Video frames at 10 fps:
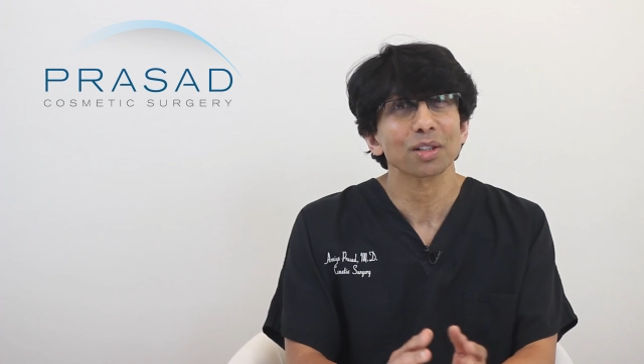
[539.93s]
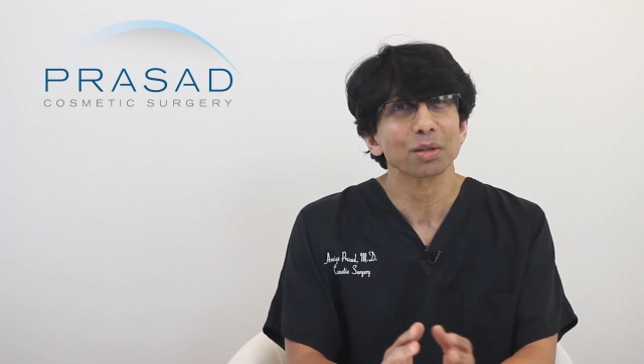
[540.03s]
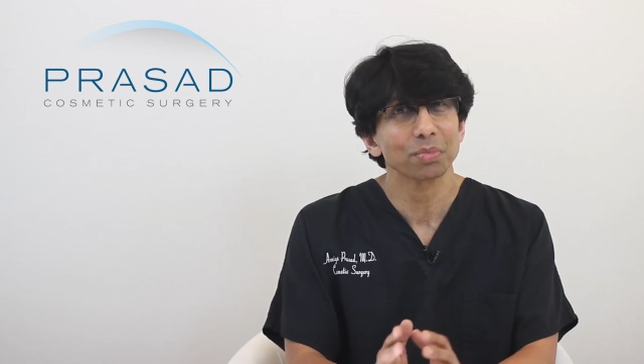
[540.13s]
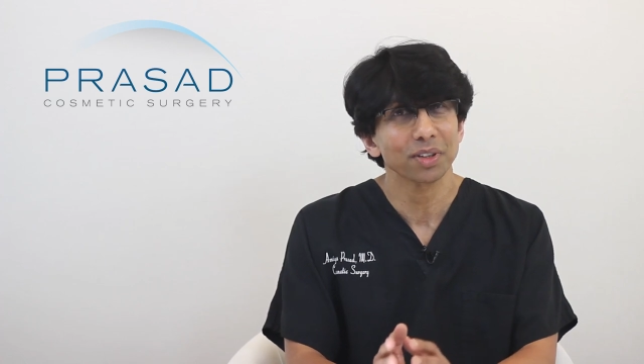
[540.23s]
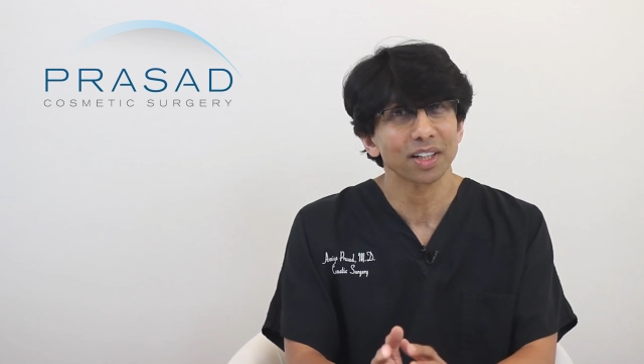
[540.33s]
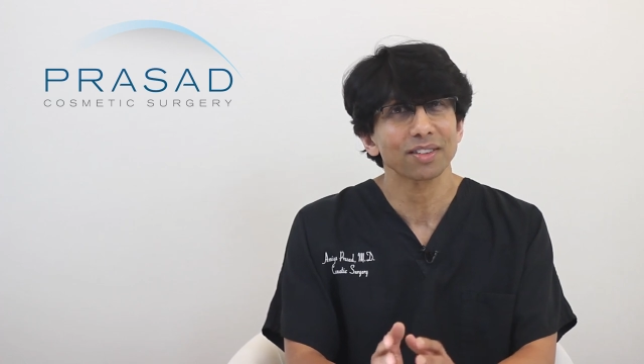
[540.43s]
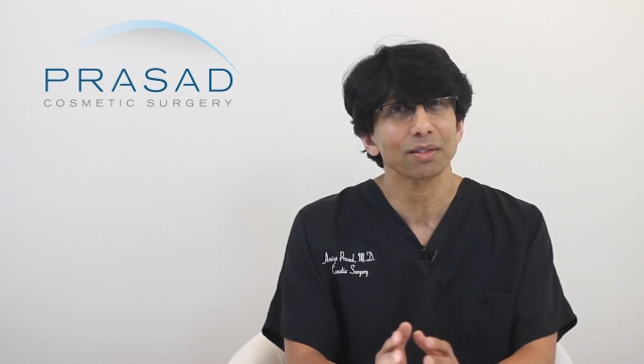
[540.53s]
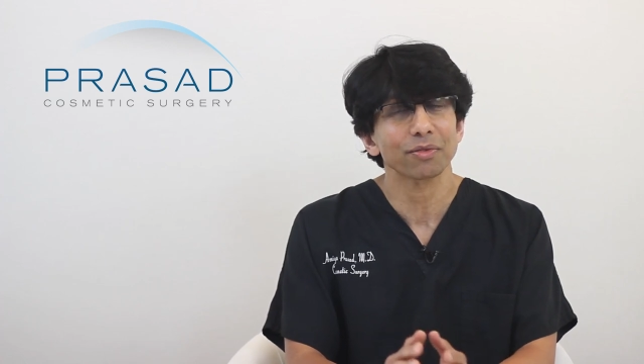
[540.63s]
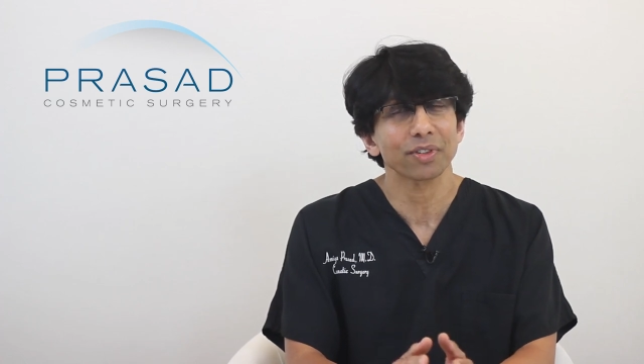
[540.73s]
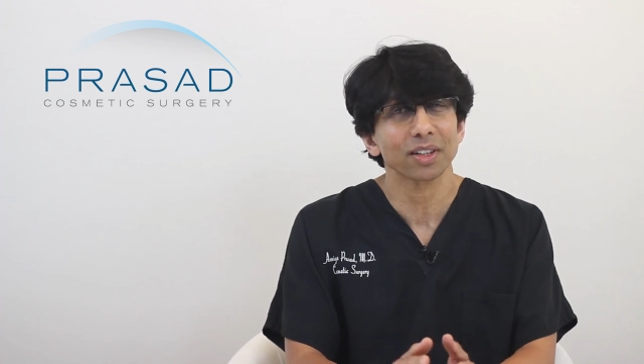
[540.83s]
to place
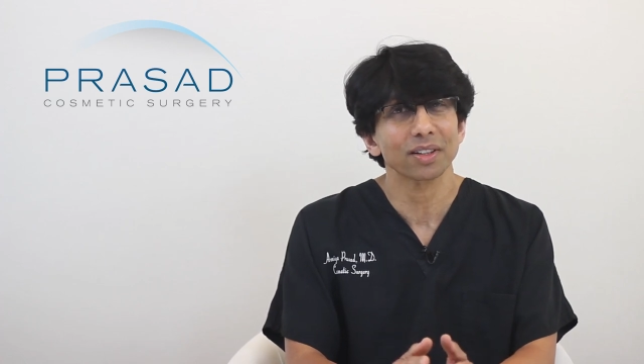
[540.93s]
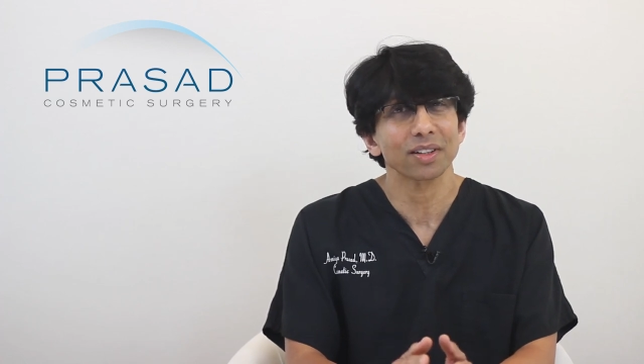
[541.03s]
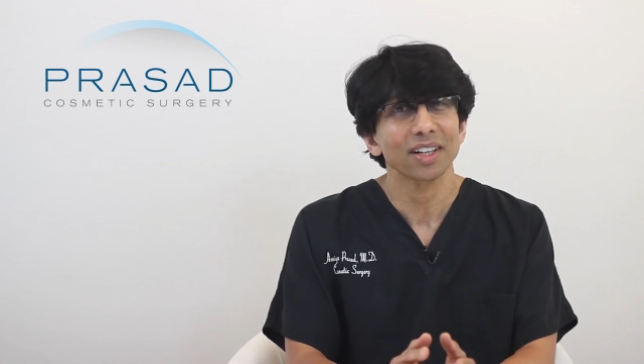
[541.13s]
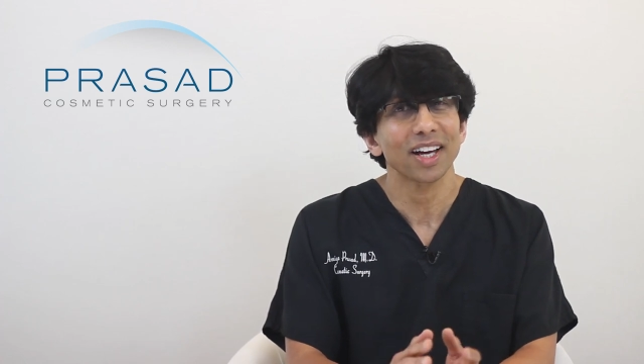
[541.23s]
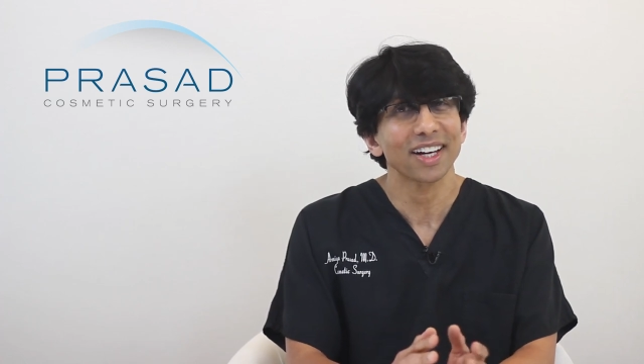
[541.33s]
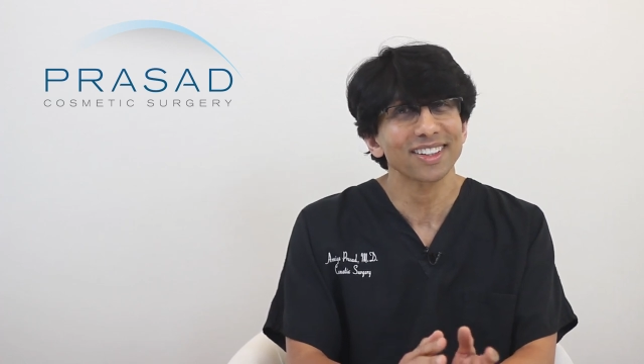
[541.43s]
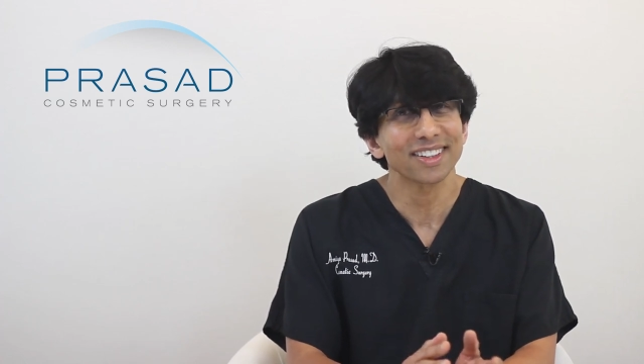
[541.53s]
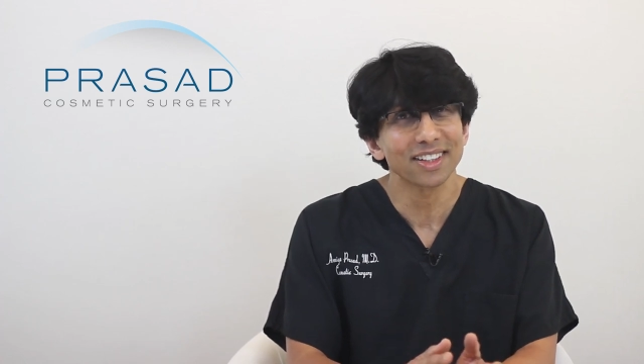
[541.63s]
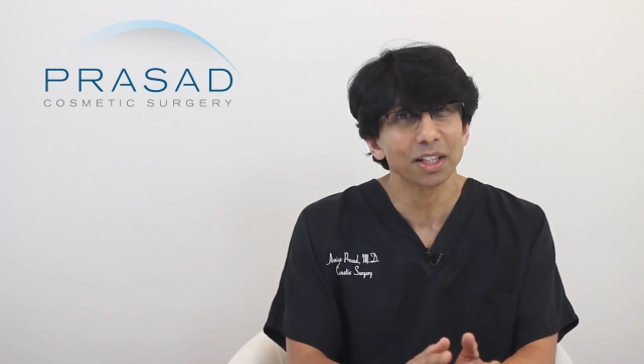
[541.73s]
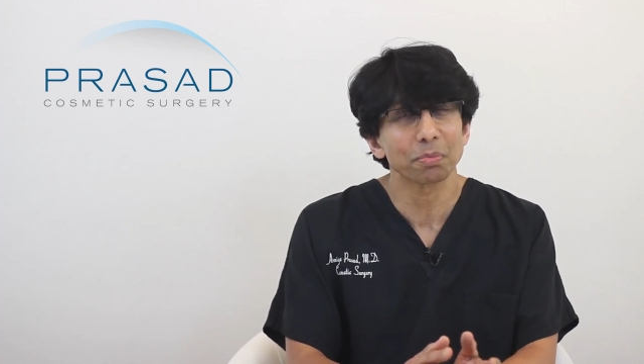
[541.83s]
the filler at a
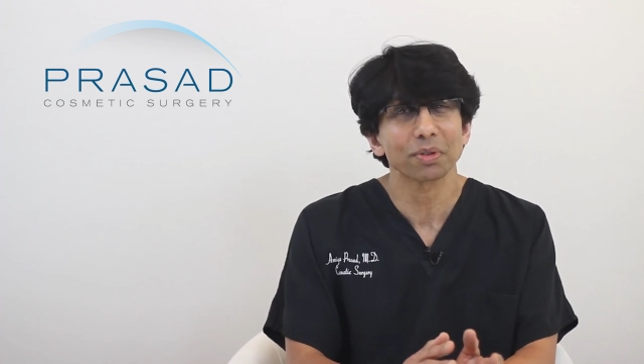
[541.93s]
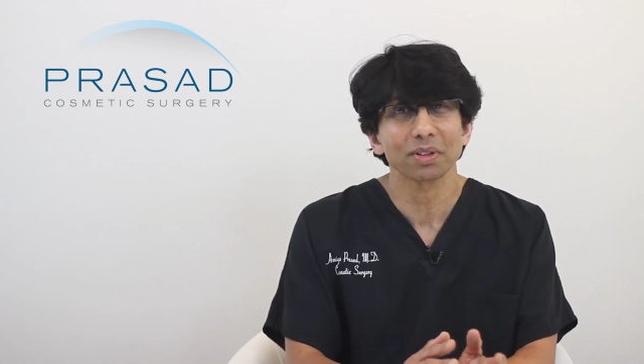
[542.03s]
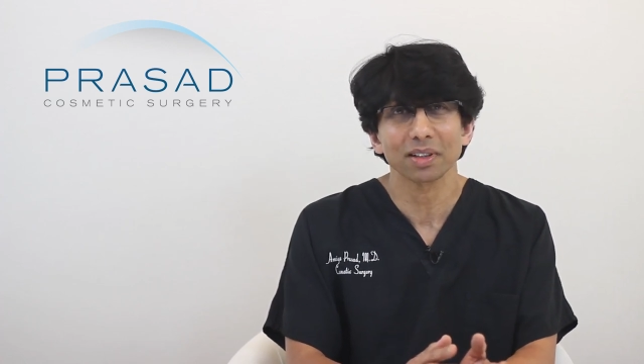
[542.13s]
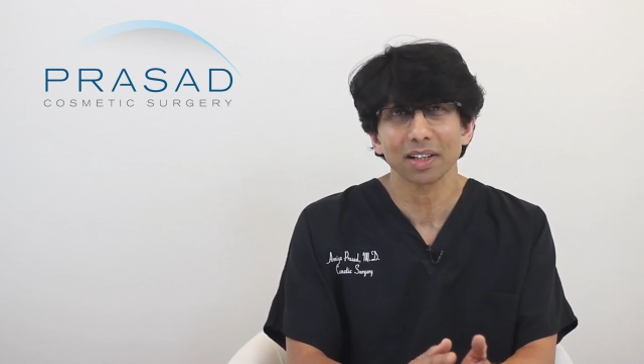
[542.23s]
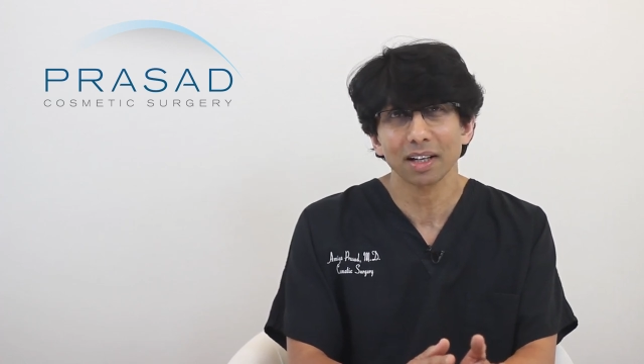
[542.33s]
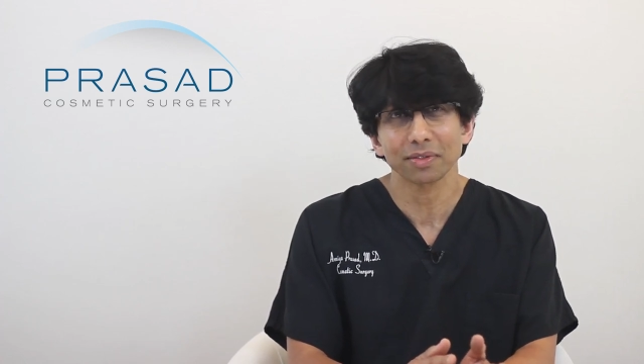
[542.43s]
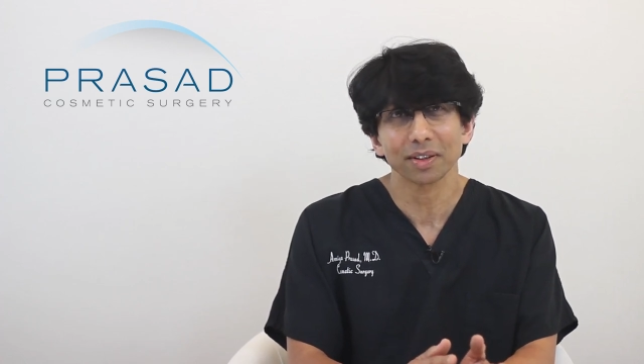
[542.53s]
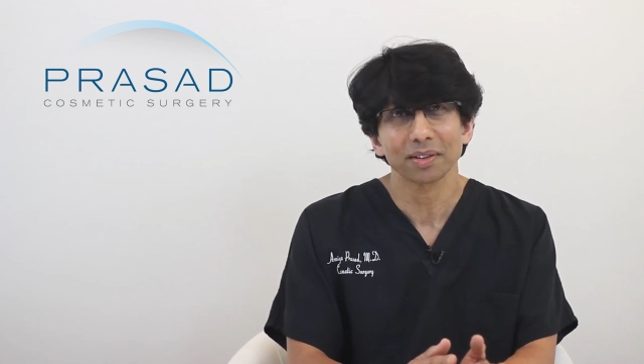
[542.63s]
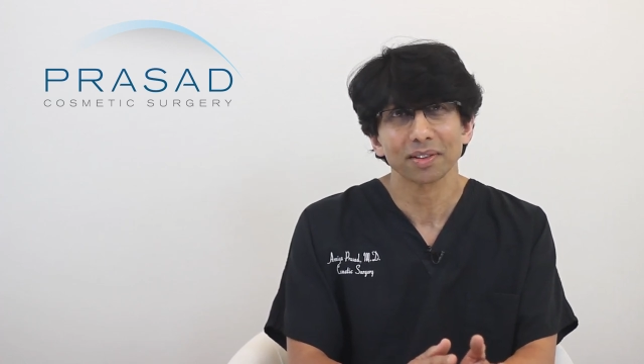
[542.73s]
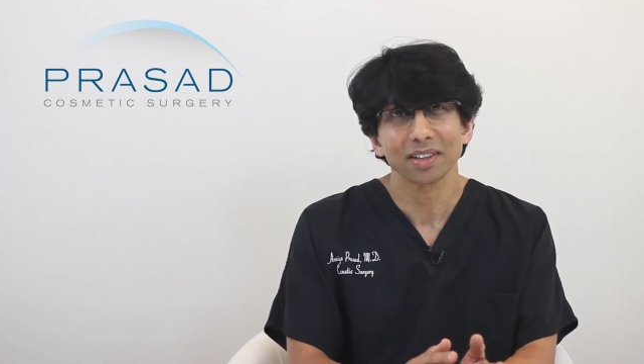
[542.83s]
deeper
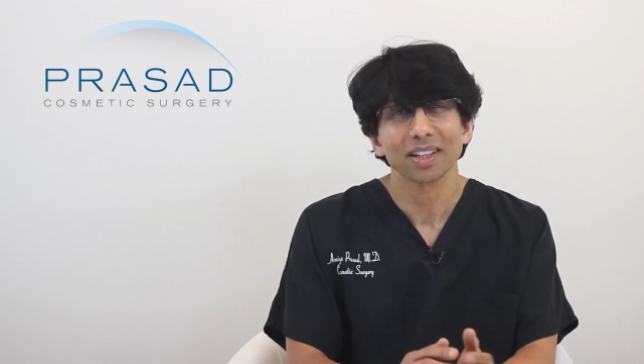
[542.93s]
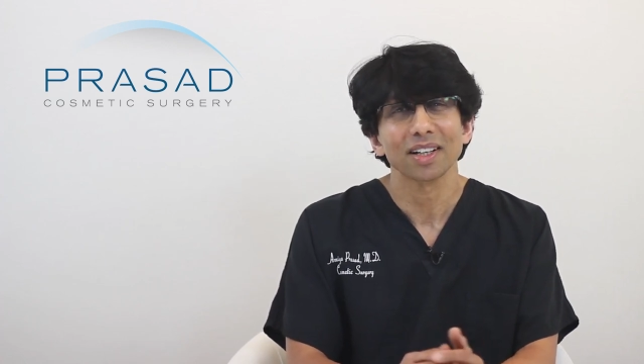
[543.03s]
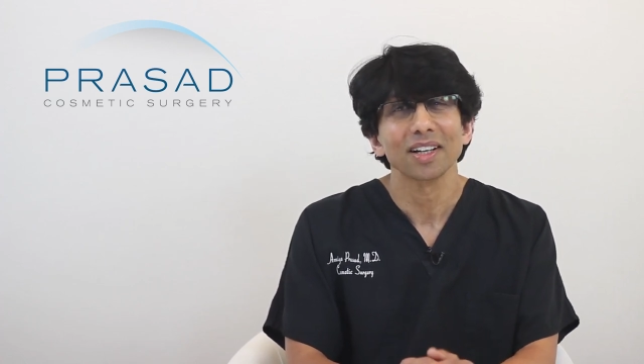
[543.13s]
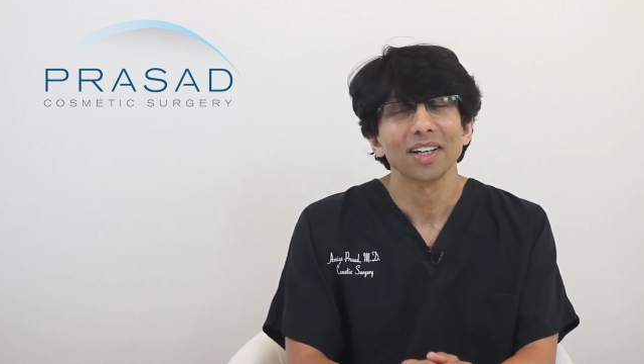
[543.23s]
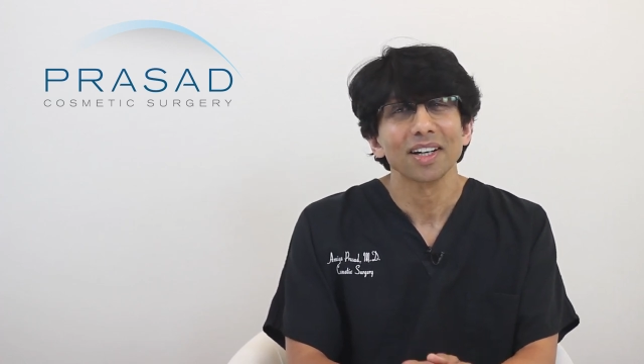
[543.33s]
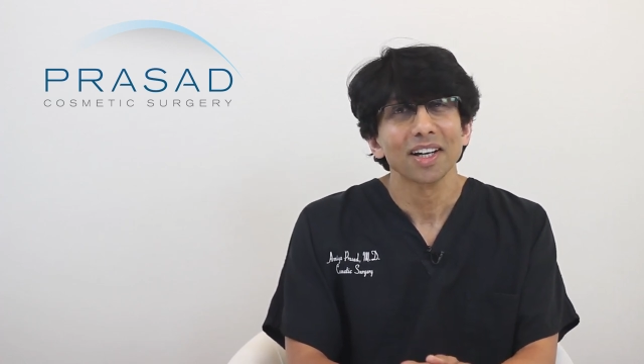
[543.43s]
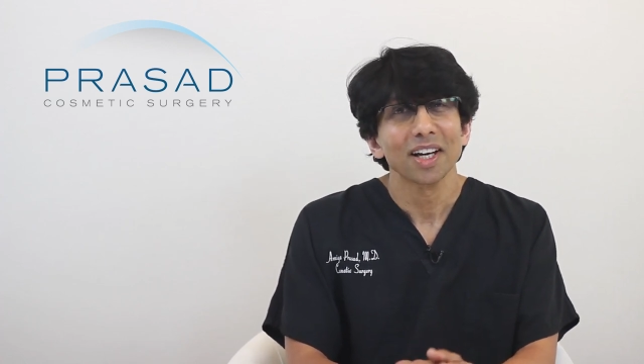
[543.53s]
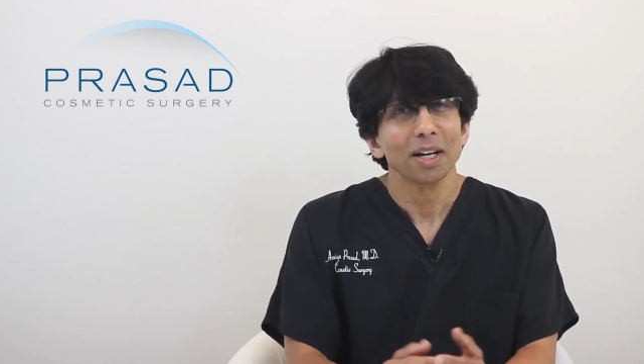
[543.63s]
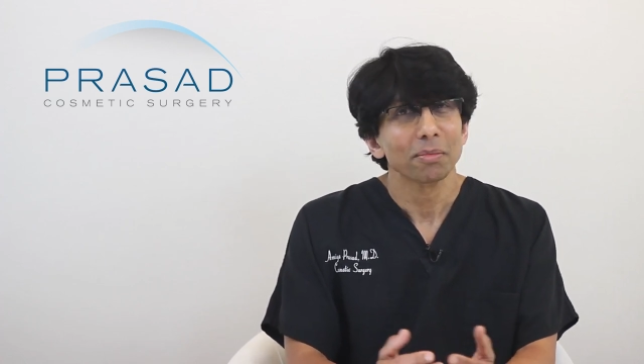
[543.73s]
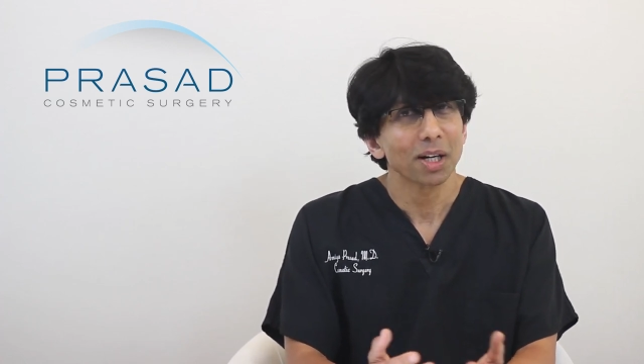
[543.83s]
level.
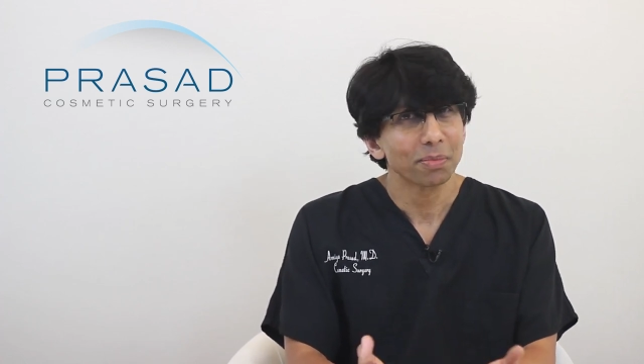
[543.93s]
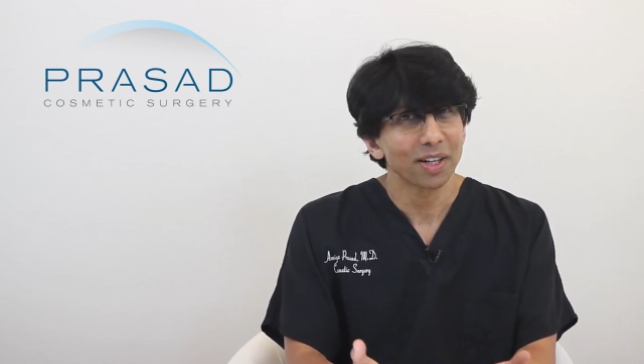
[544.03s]
My